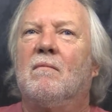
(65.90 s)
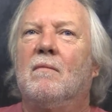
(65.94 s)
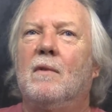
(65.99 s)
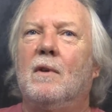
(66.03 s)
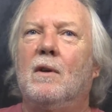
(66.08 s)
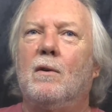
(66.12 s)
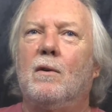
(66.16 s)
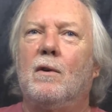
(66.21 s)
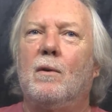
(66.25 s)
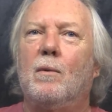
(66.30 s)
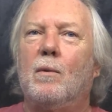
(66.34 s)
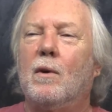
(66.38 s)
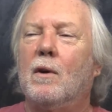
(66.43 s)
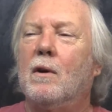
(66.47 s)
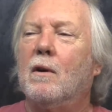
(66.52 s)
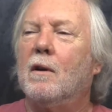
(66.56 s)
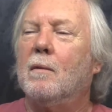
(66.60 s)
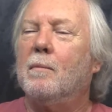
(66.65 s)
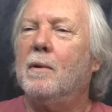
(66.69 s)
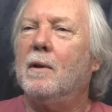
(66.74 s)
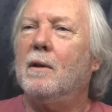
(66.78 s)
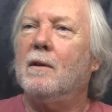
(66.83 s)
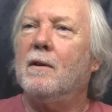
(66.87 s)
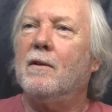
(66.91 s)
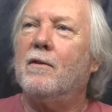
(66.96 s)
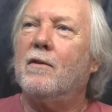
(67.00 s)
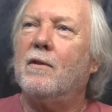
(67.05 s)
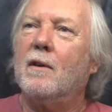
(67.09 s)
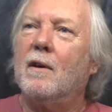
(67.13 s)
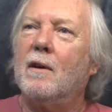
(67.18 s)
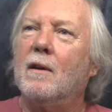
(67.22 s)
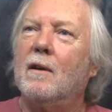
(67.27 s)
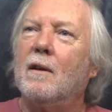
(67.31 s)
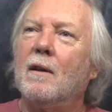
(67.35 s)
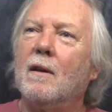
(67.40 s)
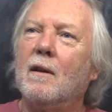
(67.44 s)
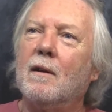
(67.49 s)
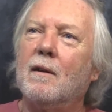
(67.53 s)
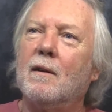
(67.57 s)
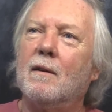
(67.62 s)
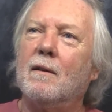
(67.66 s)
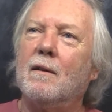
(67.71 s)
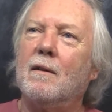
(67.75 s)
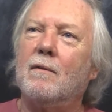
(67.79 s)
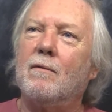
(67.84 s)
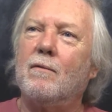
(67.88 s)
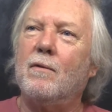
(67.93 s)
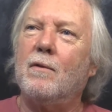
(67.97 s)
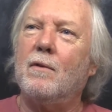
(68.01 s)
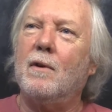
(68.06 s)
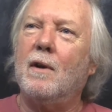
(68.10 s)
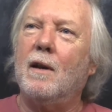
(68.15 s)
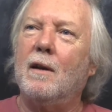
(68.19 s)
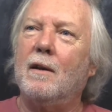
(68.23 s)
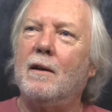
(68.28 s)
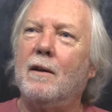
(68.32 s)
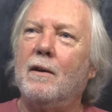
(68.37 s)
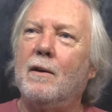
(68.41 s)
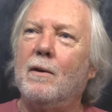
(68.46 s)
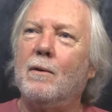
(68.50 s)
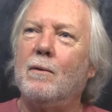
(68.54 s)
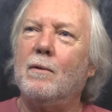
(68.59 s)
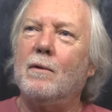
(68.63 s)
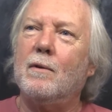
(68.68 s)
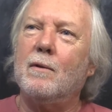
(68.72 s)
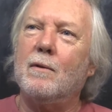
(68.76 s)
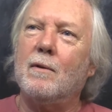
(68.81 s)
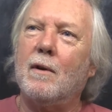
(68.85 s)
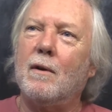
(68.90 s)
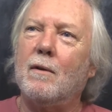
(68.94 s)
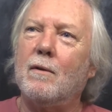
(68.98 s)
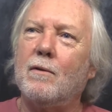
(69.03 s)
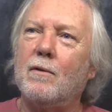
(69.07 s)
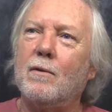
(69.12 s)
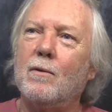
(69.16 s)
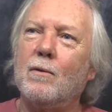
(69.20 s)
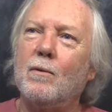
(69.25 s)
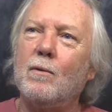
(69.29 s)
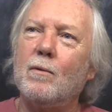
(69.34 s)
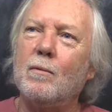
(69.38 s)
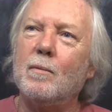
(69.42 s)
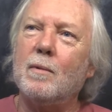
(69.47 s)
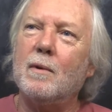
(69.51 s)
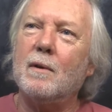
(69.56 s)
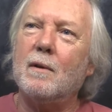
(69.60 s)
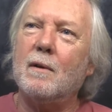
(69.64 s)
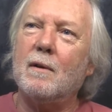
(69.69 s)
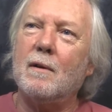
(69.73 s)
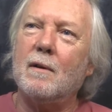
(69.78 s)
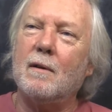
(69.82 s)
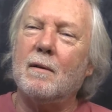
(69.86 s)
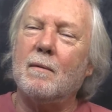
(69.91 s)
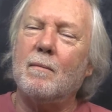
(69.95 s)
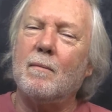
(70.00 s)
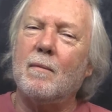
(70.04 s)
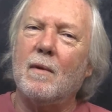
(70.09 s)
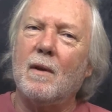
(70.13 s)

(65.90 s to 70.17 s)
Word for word: going to work on a building site for antidote to art school but uh,